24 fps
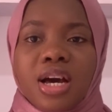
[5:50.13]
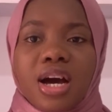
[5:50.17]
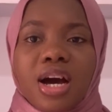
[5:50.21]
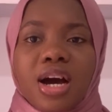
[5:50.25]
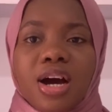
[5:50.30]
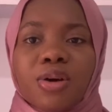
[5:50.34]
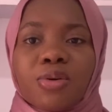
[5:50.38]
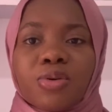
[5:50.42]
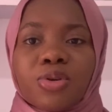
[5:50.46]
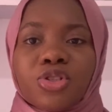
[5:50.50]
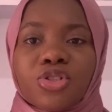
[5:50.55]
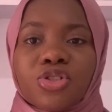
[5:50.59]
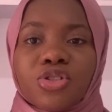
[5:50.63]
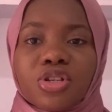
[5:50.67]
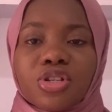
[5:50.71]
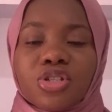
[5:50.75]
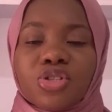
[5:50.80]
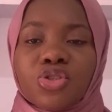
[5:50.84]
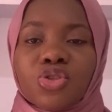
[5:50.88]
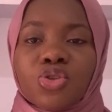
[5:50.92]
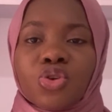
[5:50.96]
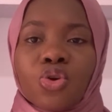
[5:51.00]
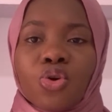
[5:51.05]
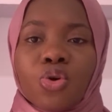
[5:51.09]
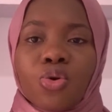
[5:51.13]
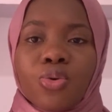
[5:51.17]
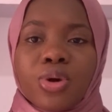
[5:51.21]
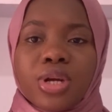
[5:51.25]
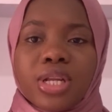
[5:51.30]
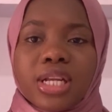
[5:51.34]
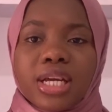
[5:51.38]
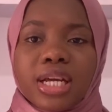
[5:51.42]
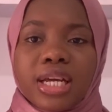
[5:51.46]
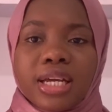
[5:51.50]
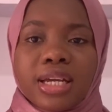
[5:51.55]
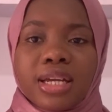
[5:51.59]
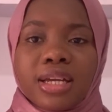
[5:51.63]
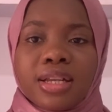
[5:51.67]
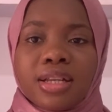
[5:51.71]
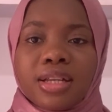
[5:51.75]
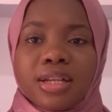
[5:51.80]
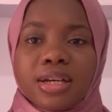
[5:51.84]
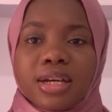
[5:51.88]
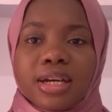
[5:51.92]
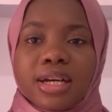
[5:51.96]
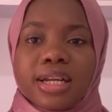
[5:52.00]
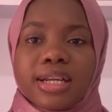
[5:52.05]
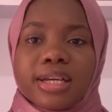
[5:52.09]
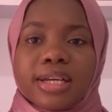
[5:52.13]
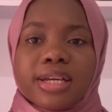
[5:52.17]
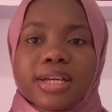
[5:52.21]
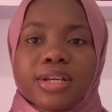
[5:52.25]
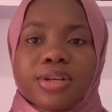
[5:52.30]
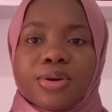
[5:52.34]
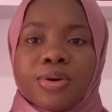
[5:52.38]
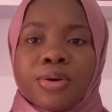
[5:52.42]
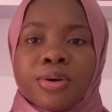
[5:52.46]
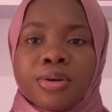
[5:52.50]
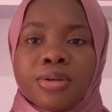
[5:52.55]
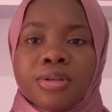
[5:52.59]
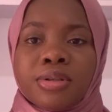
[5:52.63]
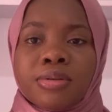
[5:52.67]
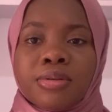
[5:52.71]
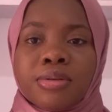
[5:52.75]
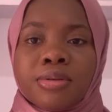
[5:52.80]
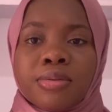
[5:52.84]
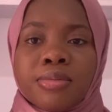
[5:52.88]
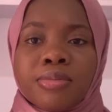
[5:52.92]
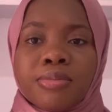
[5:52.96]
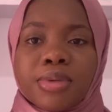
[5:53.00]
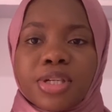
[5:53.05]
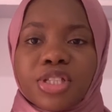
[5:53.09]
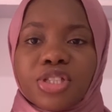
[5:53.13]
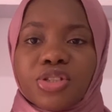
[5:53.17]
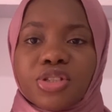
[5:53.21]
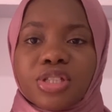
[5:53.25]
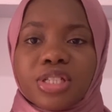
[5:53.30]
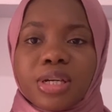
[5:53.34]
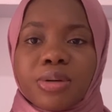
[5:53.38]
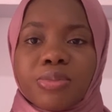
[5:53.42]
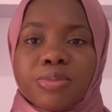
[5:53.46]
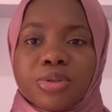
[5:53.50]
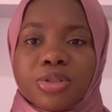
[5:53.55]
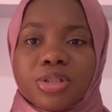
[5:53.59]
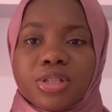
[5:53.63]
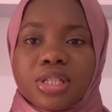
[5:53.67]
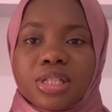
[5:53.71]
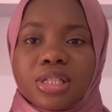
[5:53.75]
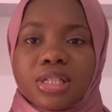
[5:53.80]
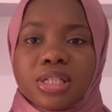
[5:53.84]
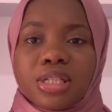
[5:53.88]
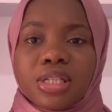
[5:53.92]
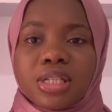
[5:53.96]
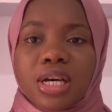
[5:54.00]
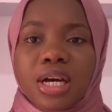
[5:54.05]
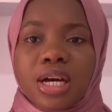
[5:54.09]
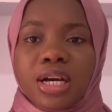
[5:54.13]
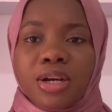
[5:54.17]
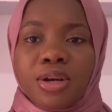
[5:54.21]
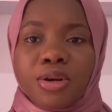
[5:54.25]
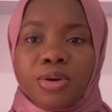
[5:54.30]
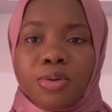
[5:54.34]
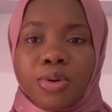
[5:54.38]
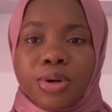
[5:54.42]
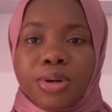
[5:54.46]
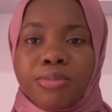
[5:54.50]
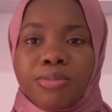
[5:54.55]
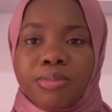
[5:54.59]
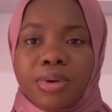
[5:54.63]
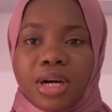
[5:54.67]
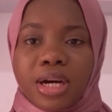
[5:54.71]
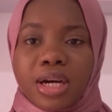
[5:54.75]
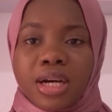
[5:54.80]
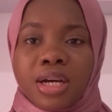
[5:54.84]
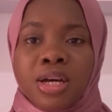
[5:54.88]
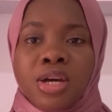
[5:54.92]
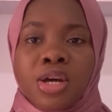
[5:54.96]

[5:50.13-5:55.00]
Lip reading: I was just going in, clicking on a shutter button and going back.